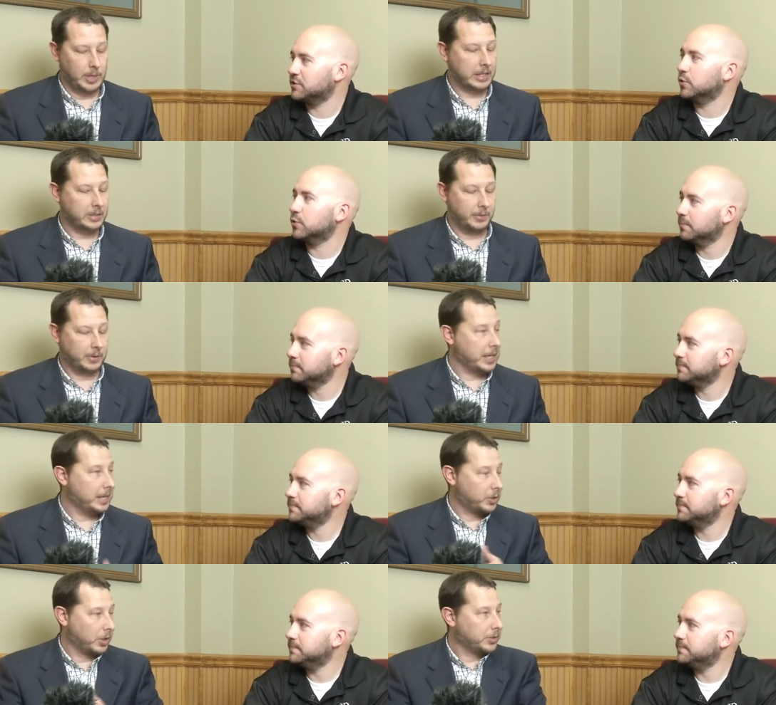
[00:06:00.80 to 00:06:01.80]
Speaker 1: Yeah, Jacksonville
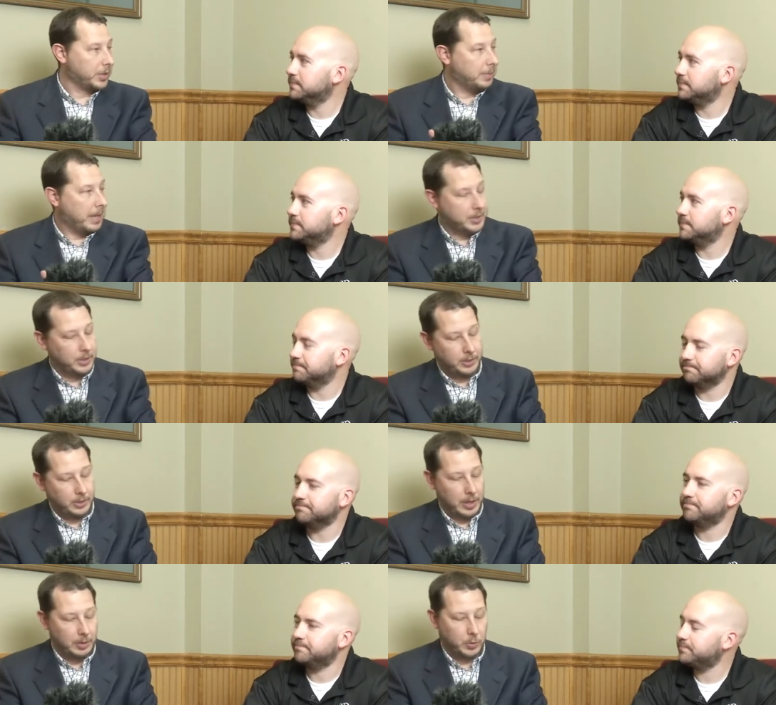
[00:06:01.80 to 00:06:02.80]
State struggled some last year
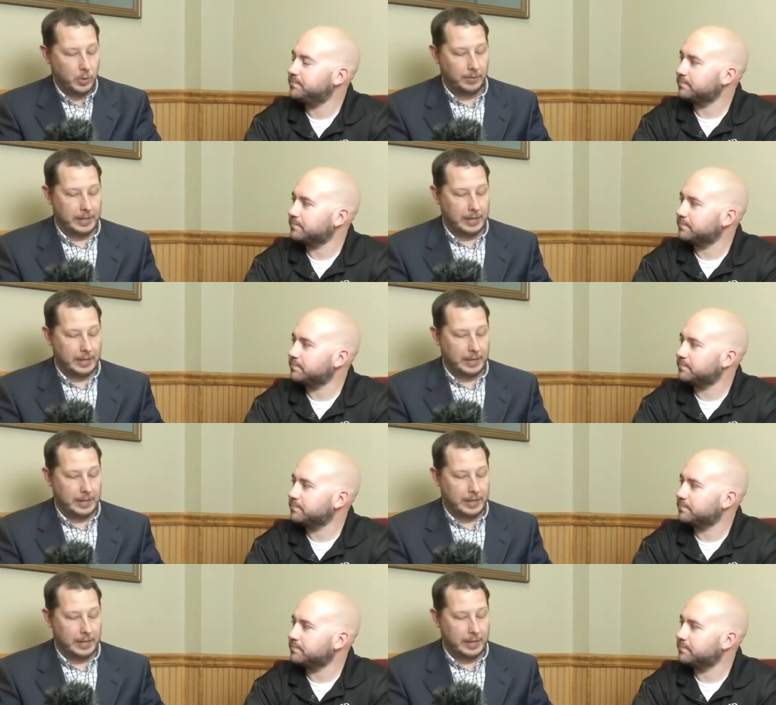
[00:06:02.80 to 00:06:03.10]
too. They were twelve and